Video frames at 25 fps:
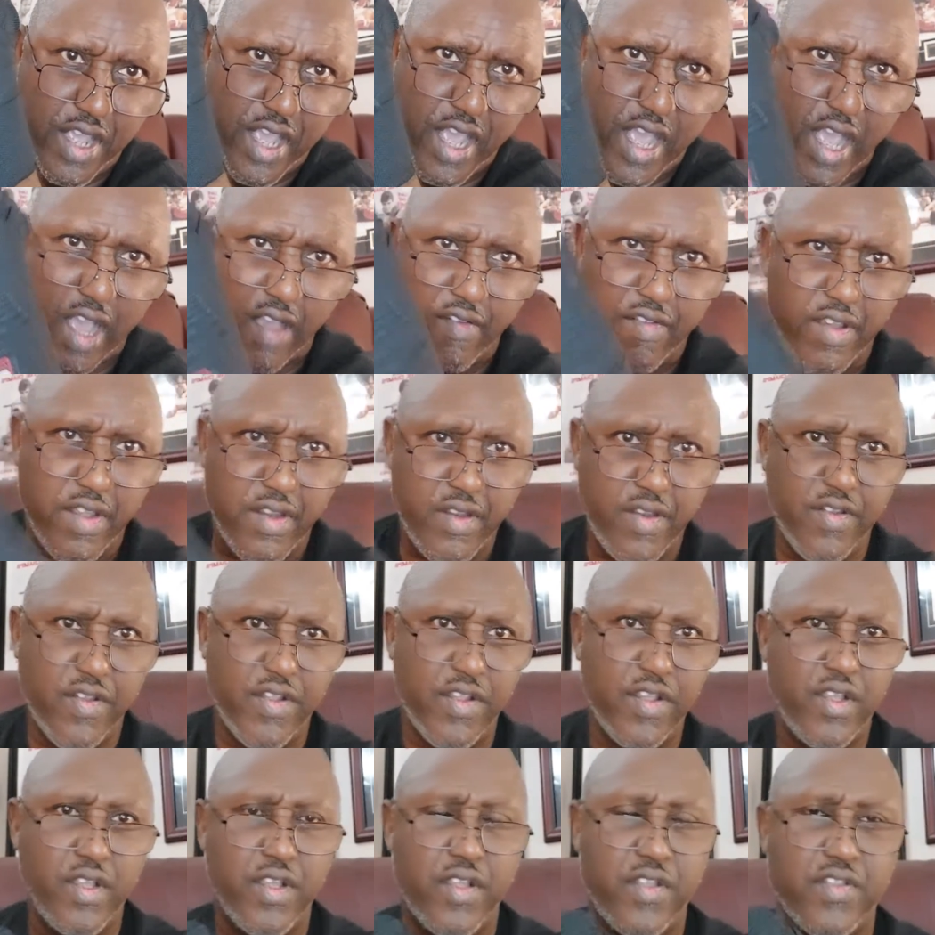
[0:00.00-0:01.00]
have it.
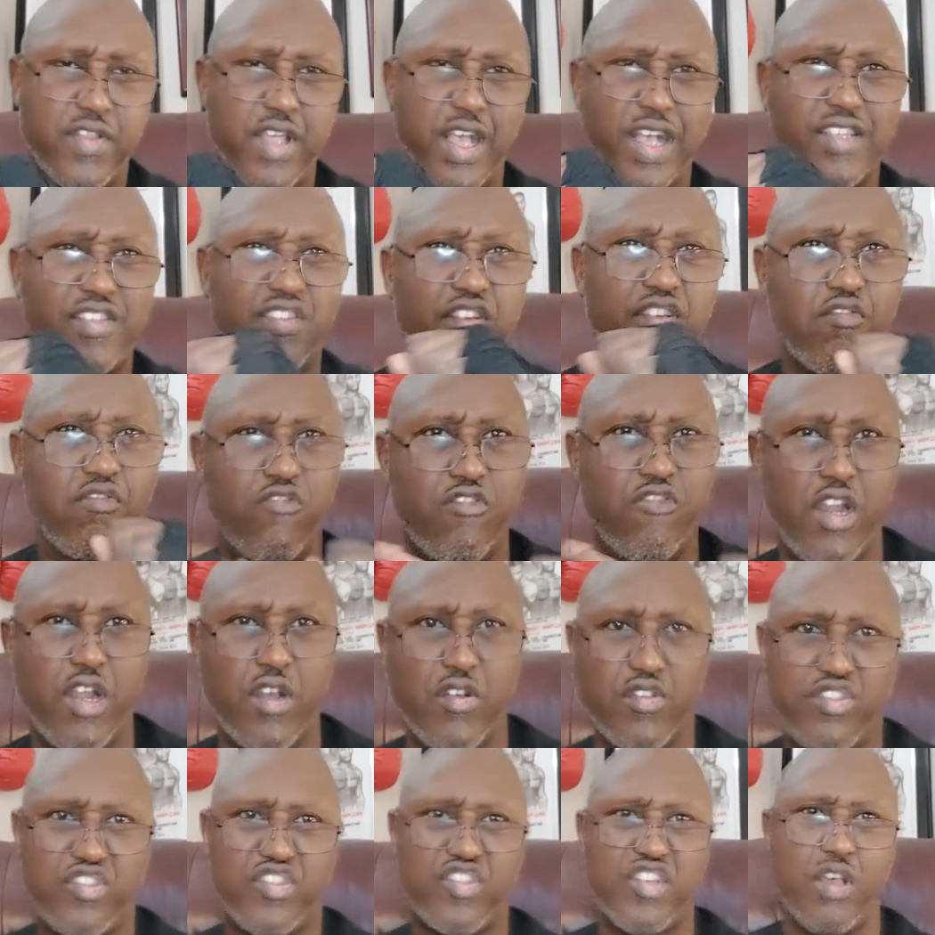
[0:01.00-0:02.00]
That's a
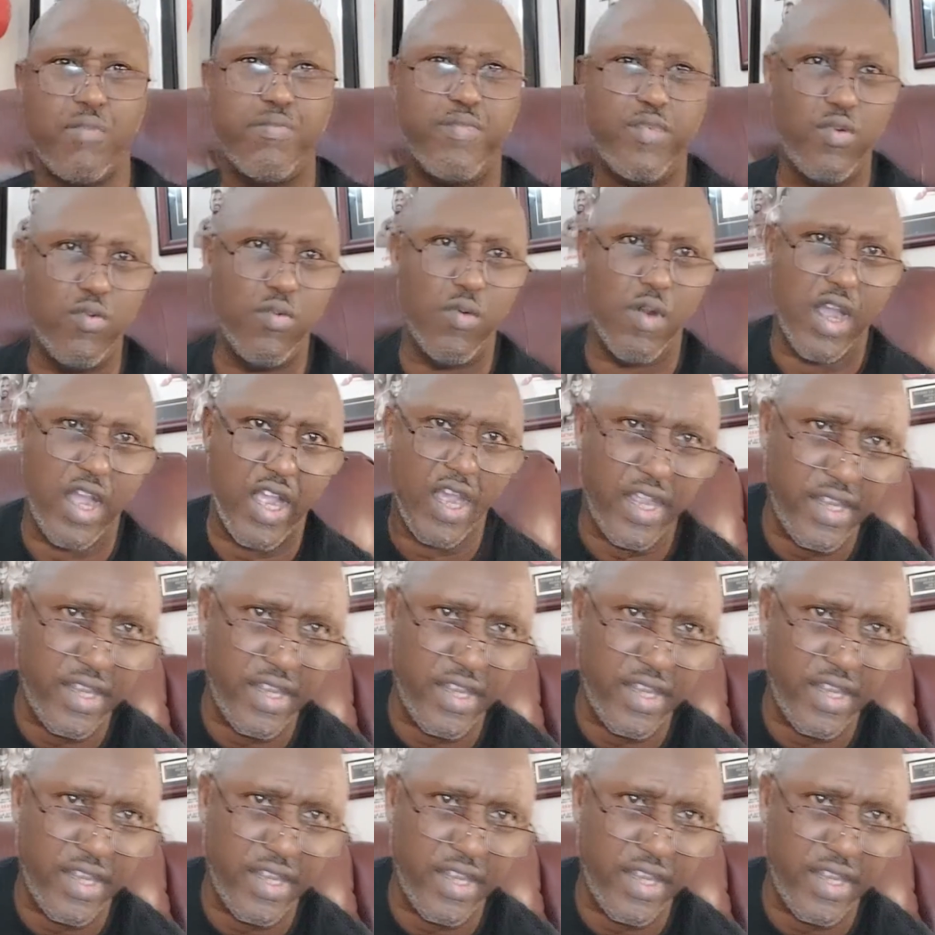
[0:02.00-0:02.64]
real simple way.